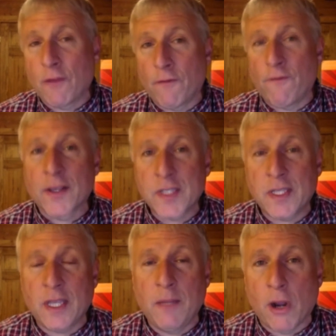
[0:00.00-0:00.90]
of the
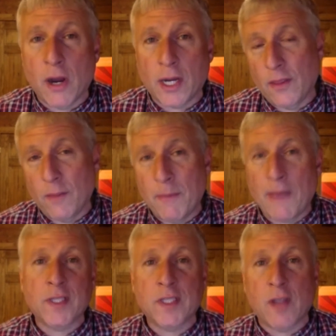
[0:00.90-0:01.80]
Faustian bargain, the
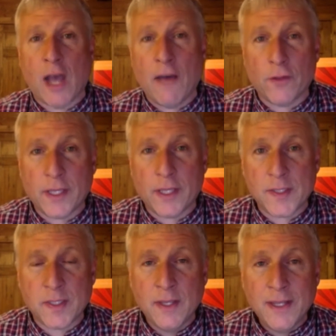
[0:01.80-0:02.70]

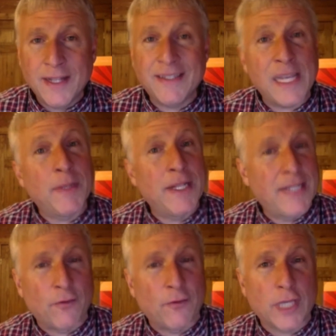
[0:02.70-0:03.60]
Mephistopheles demon
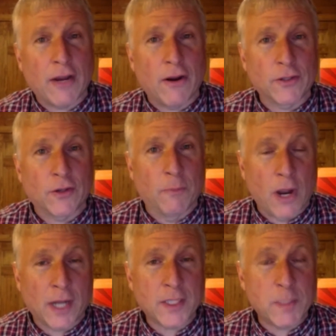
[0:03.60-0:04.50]
devil character.
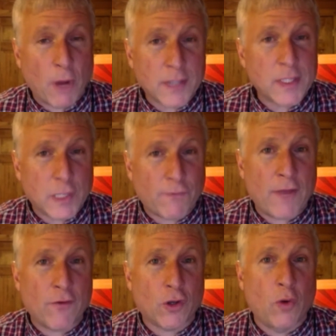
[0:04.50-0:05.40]
Marx's
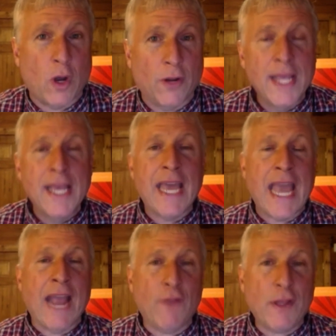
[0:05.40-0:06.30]
favorite quote:
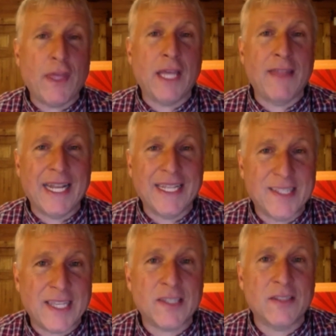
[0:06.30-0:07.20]
everything that
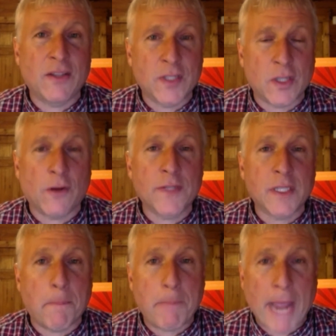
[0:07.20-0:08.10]
exists
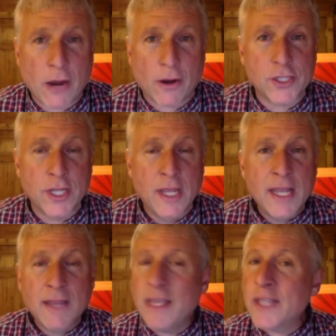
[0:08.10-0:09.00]
deserves to perish.
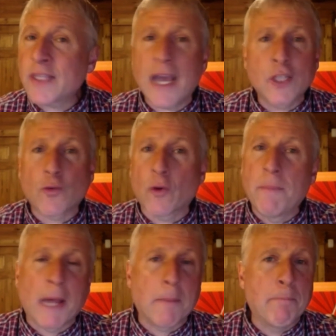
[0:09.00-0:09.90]
These guys were
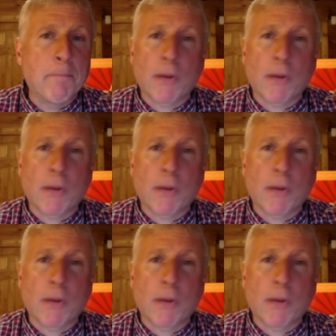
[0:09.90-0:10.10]
about